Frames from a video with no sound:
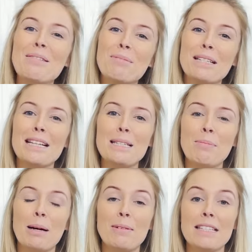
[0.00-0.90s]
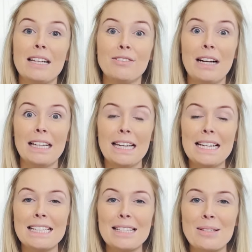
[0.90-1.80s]
presented by myself,
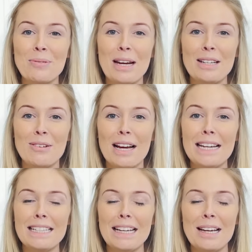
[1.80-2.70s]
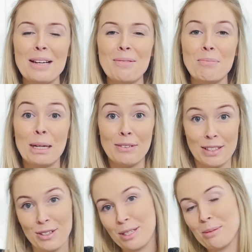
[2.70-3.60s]
Alex Wainwright,
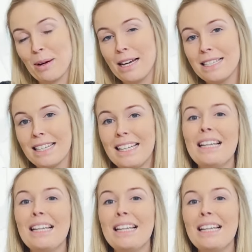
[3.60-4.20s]
previous Dotty Bride,